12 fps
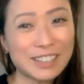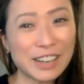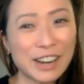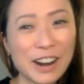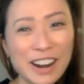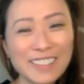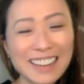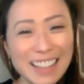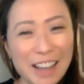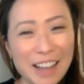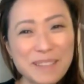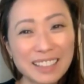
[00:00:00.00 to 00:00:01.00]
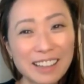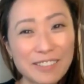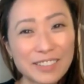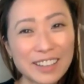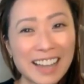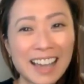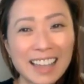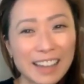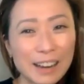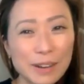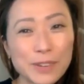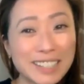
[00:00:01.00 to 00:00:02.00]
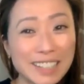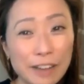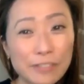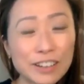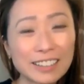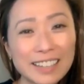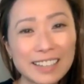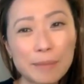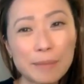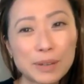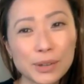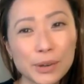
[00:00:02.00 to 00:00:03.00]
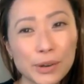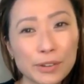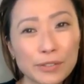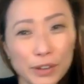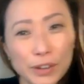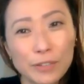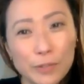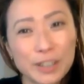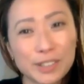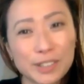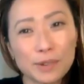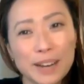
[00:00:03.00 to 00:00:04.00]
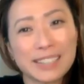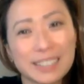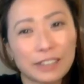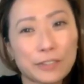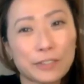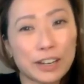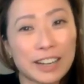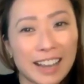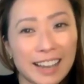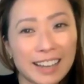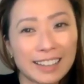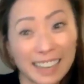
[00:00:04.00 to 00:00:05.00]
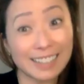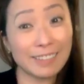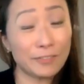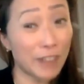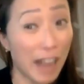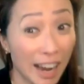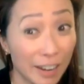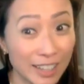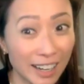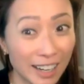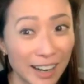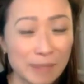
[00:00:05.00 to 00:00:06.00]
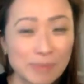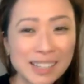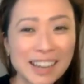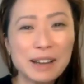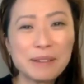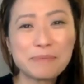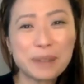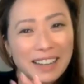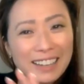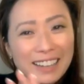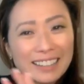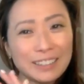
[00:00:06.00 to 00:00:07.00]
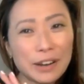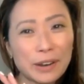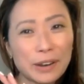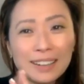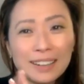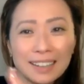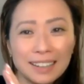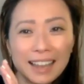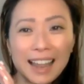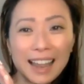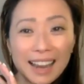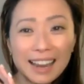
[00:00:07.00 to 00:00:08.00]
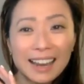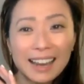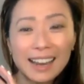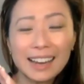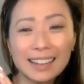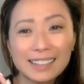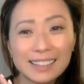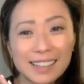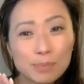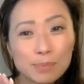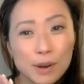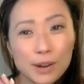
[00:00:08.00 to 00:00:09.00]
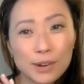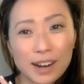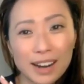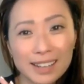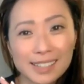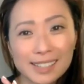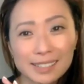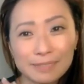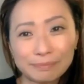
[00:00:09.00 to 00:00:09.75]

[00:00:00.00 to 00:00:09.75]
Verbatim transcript: Do you know what I mean? That would be lovely. Then it would definitely not be so hurtful if we start raising the front end like five times. But you know, hey, that's progress